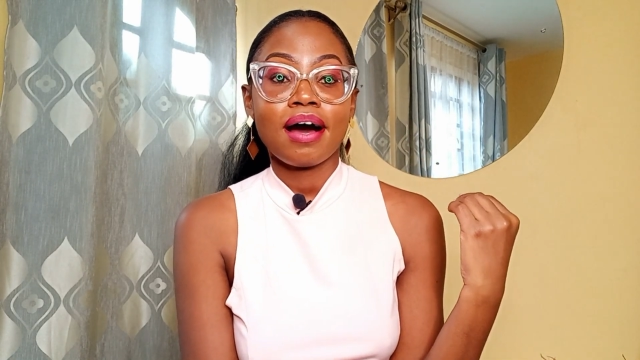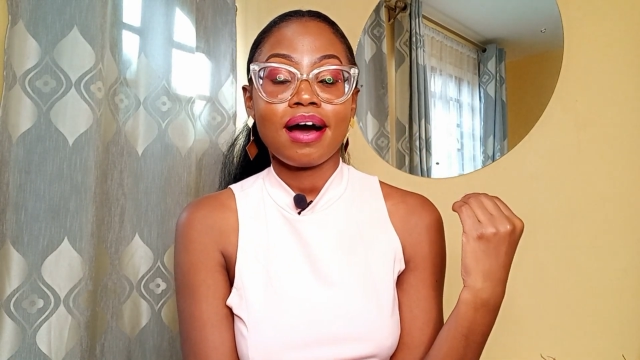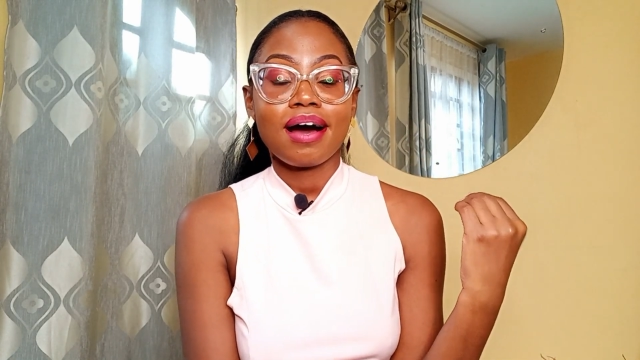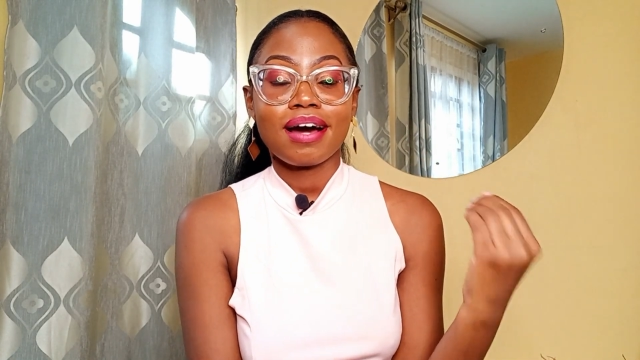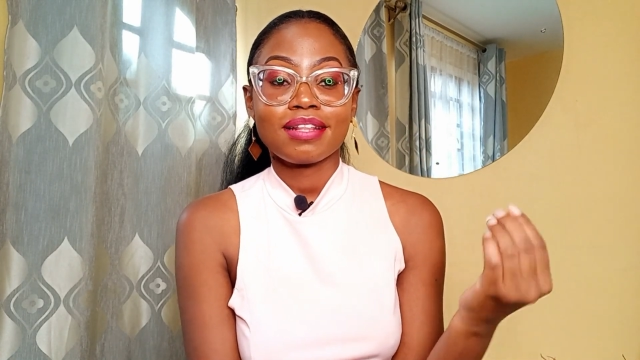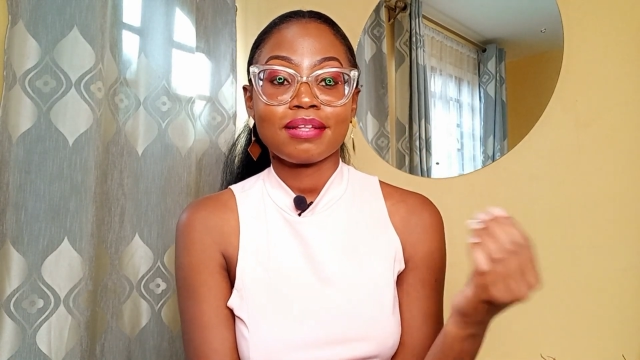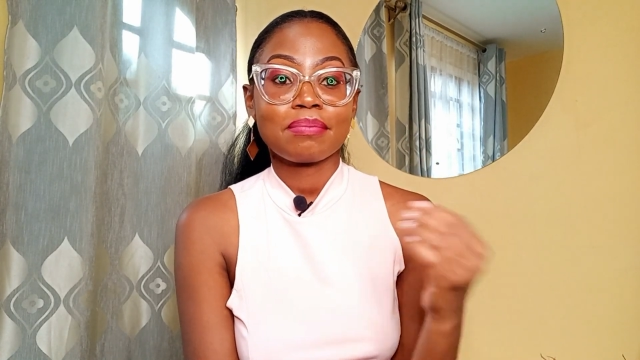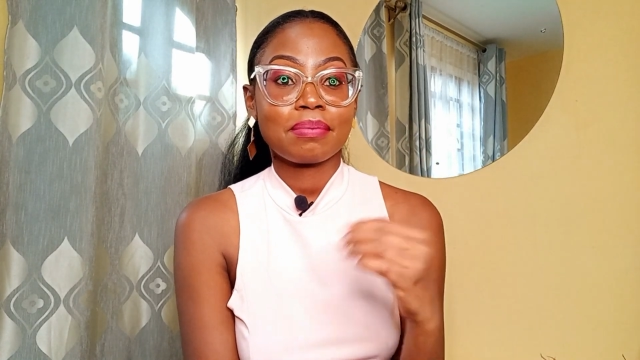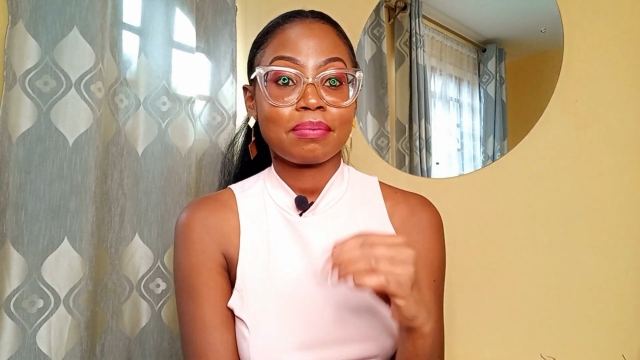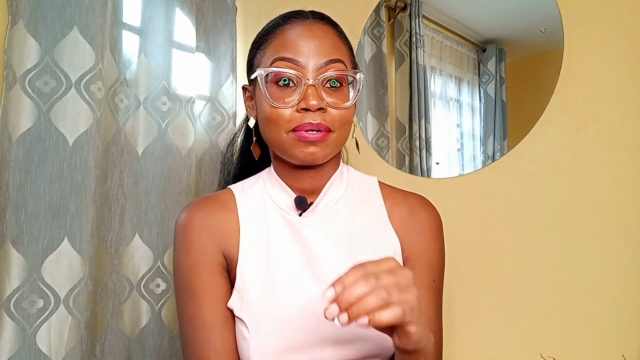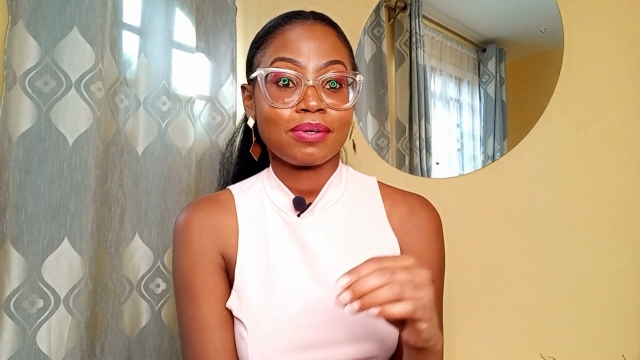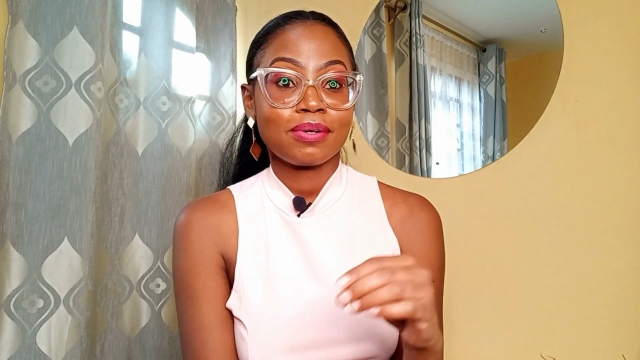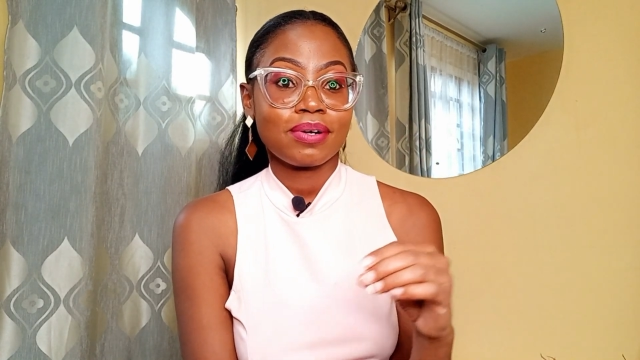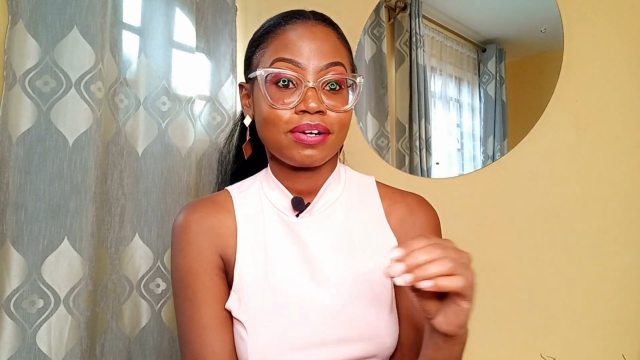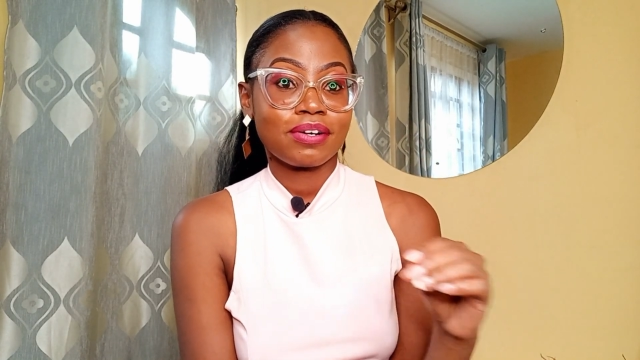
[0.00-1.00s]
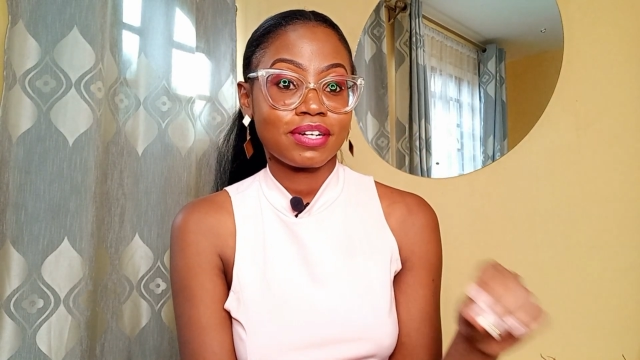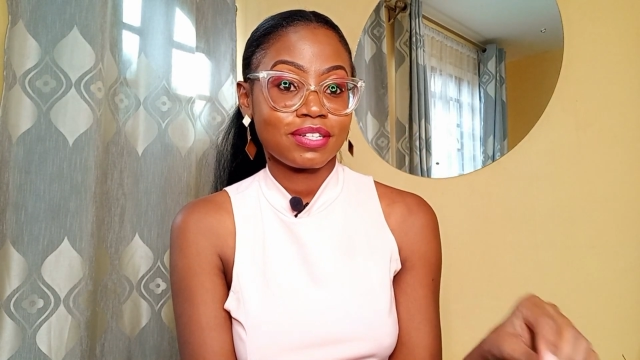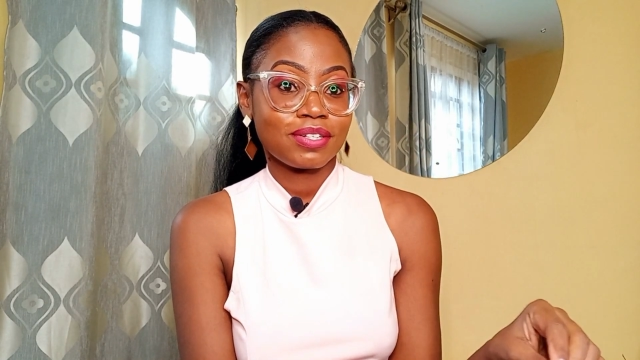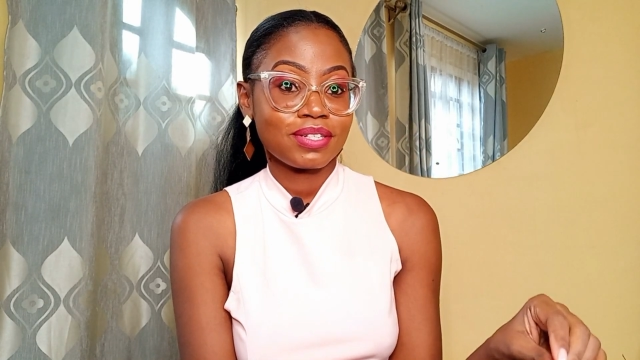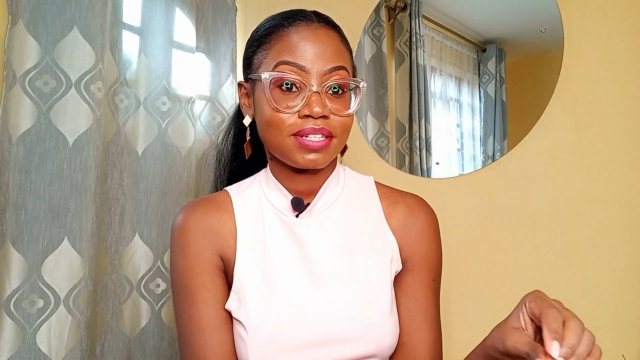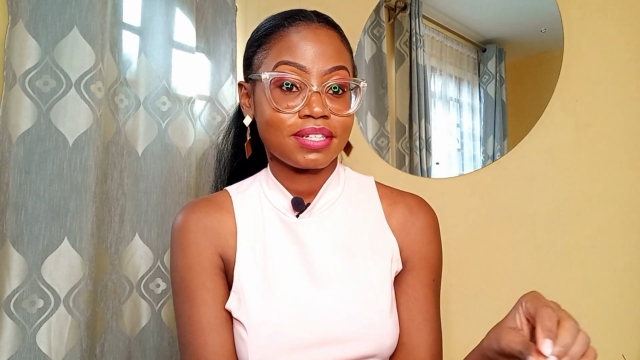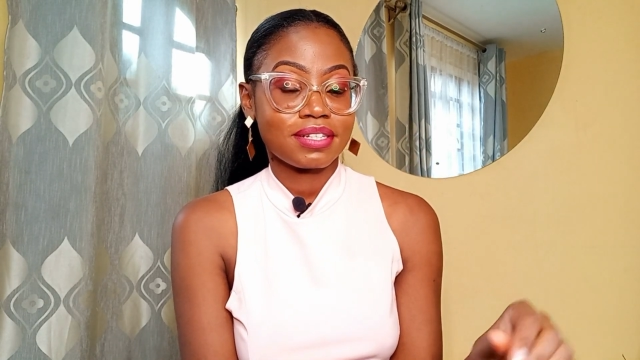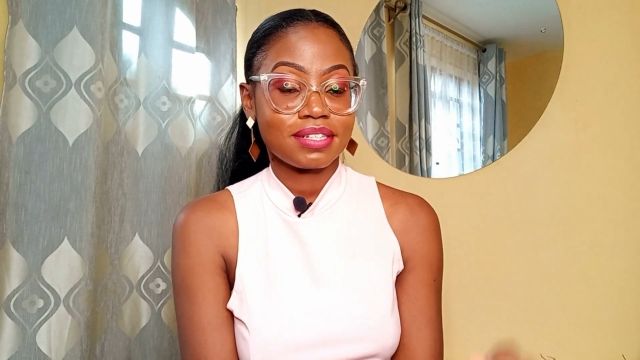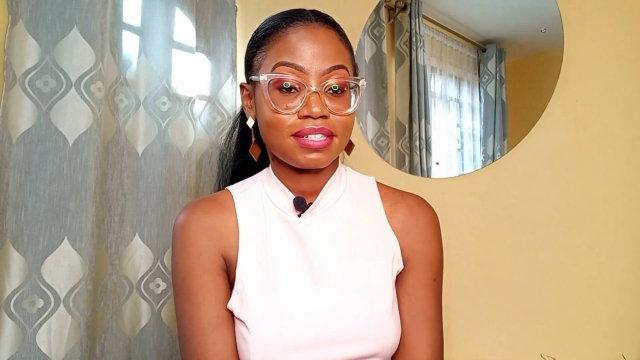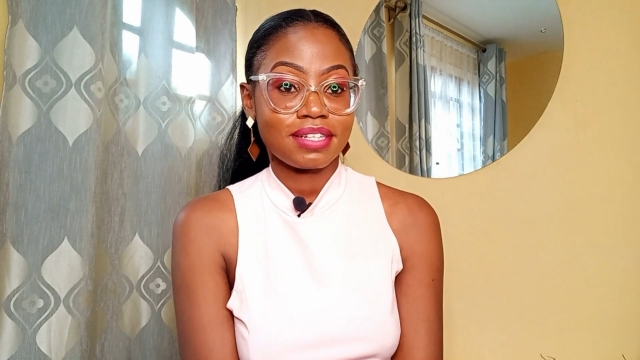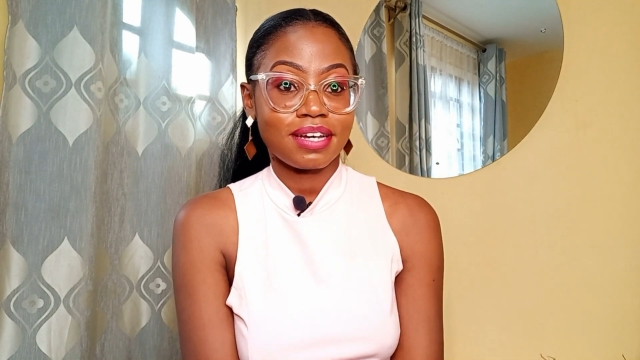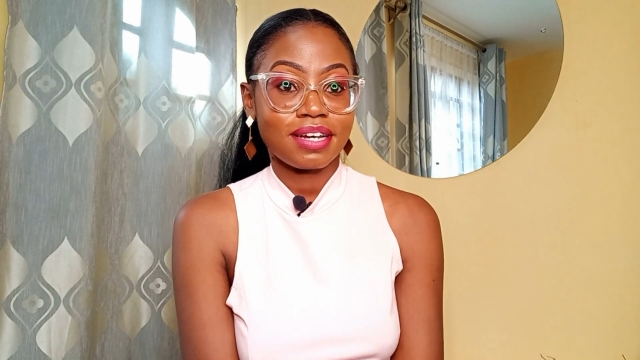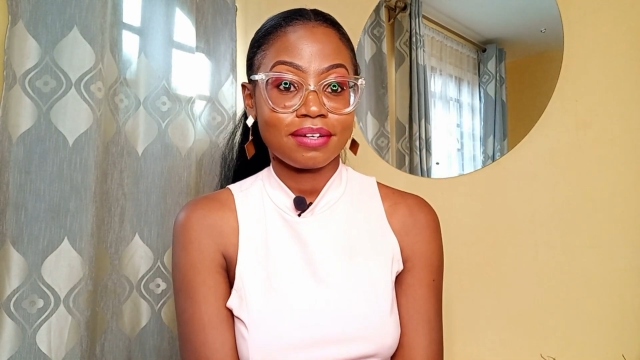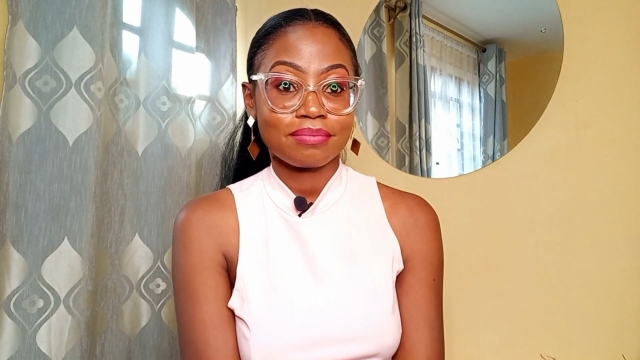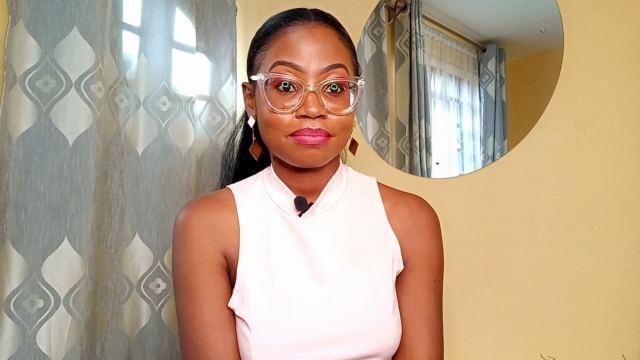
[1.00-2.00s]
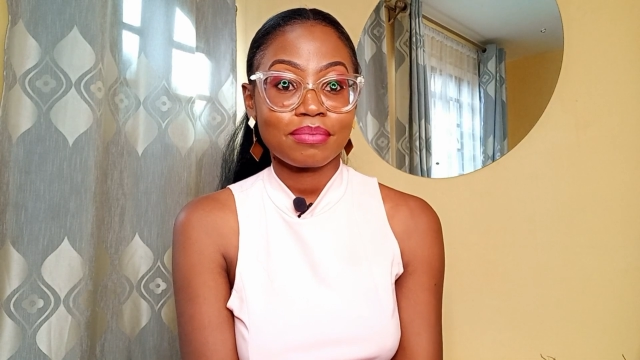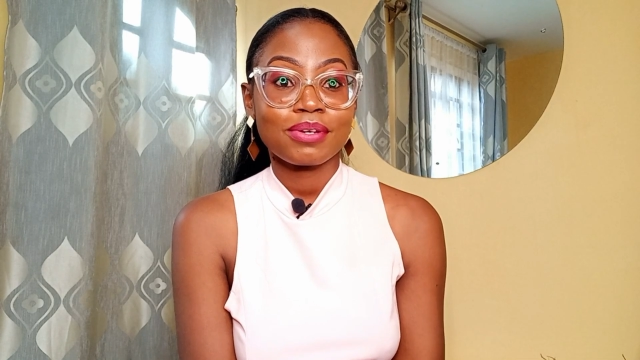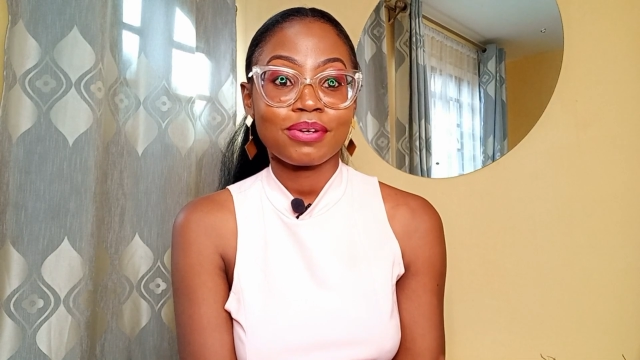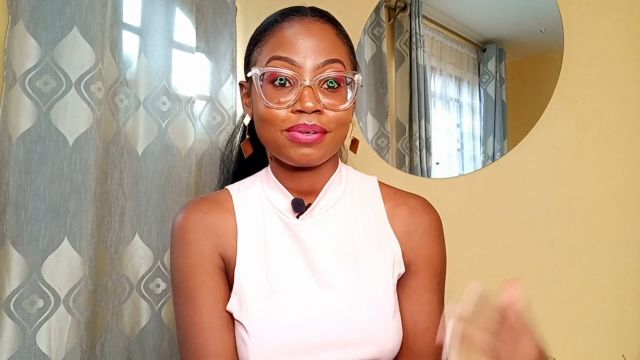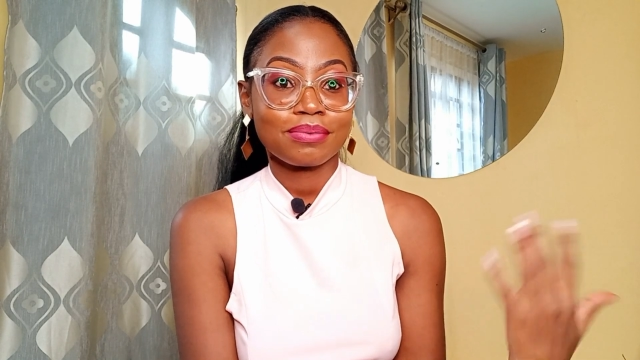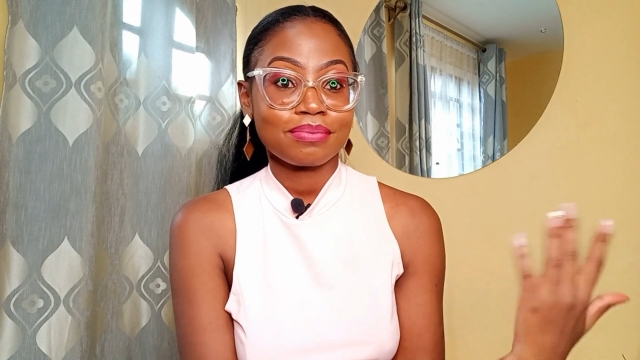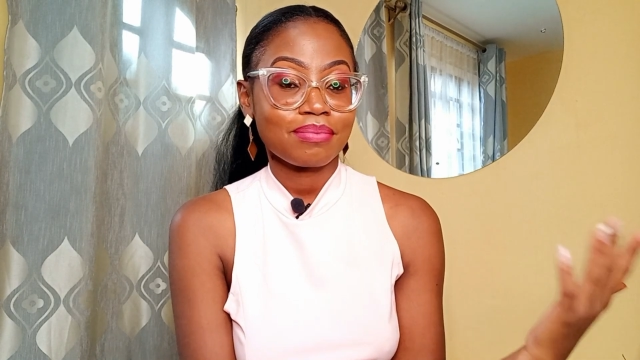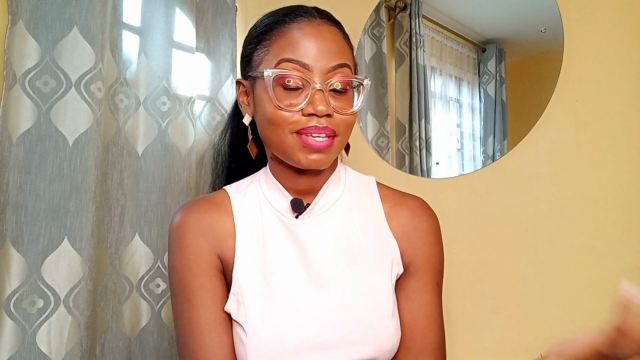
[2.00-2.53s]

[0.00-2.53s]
other people who are graduating this year, you know,